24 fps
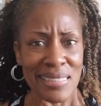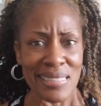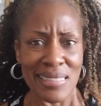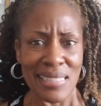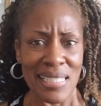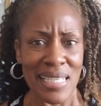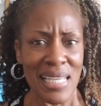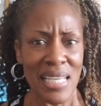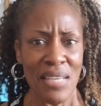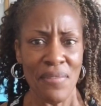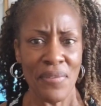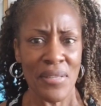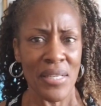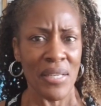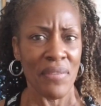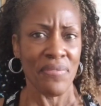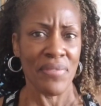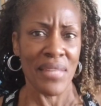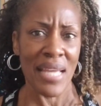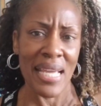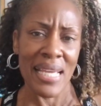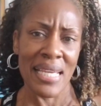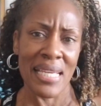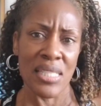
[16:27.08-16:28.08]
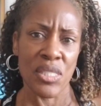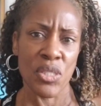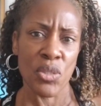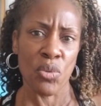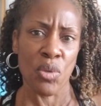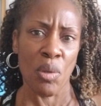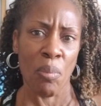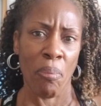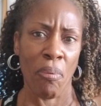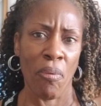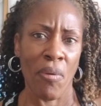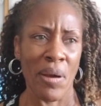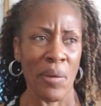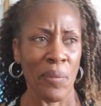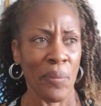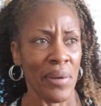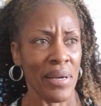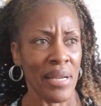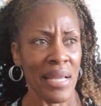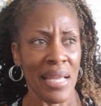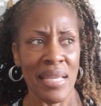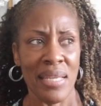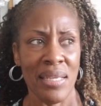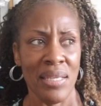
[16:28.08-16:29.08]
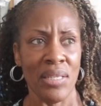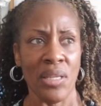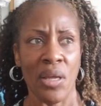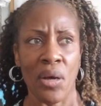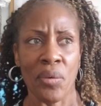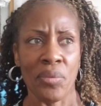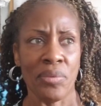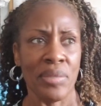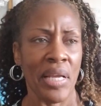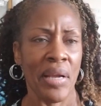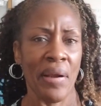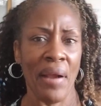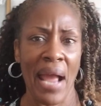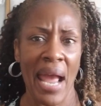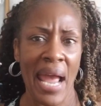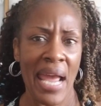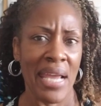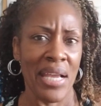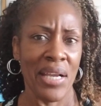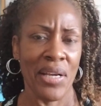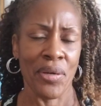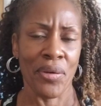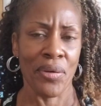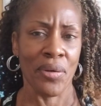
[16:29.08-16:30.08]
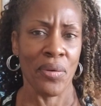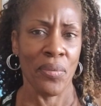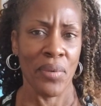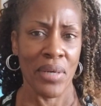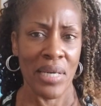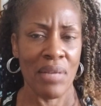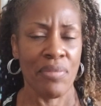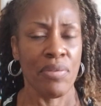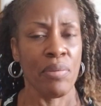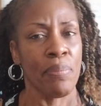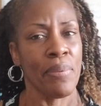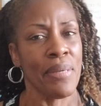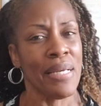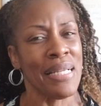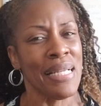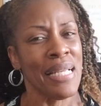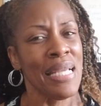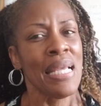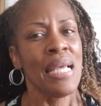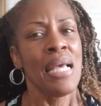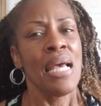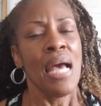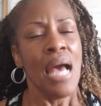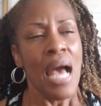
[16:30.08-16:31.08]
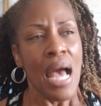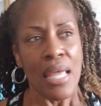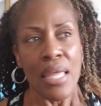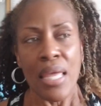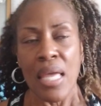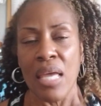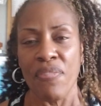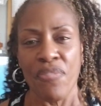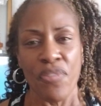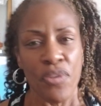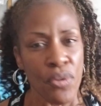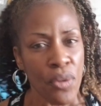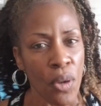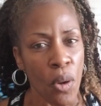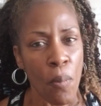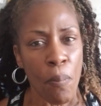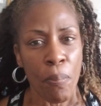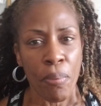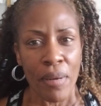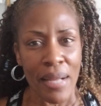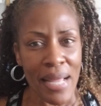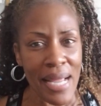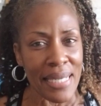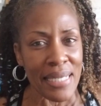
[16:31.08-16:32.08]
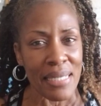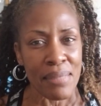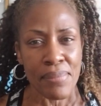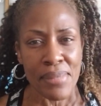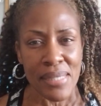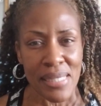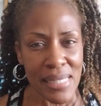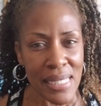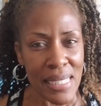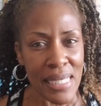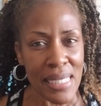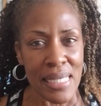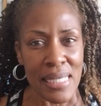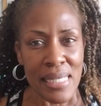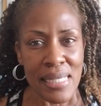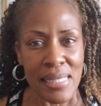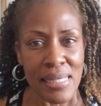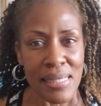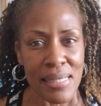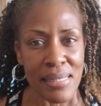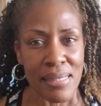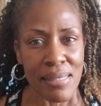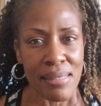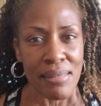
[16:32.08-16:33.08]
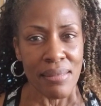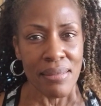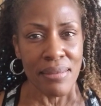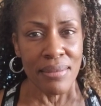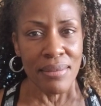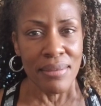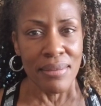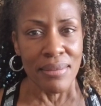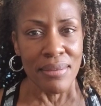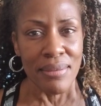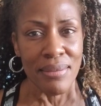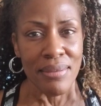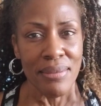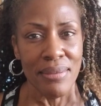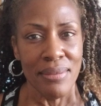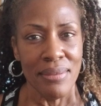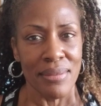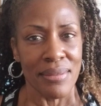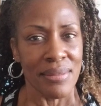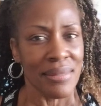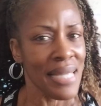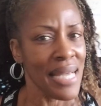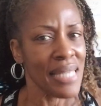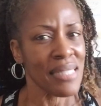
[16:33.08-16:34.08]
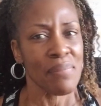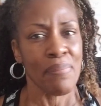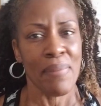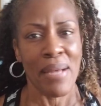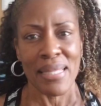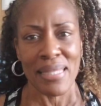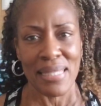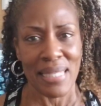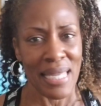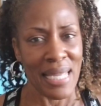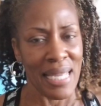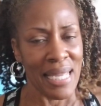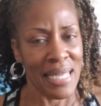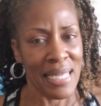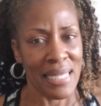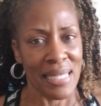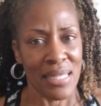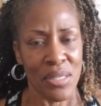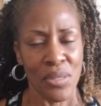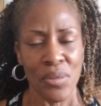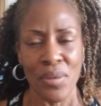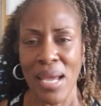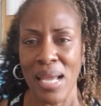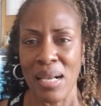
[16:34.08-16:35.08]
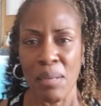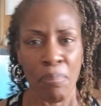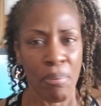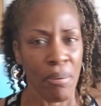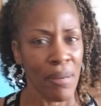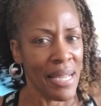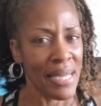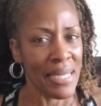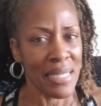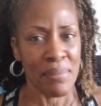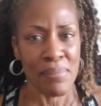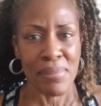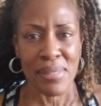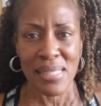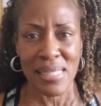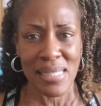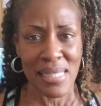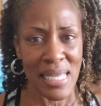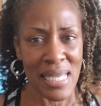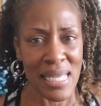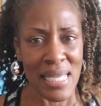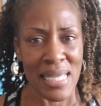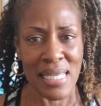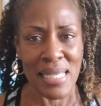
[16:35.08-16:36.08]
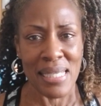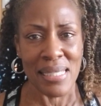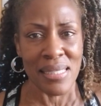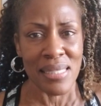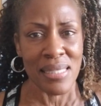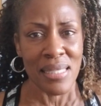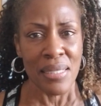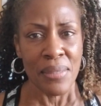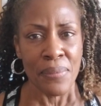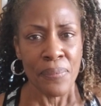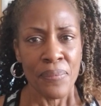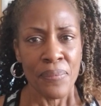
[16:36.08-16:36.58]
Even if they get to a point where they, they're anger or whatever, but if you don't plant them seeds, that's my thing. You got to plant them seeds.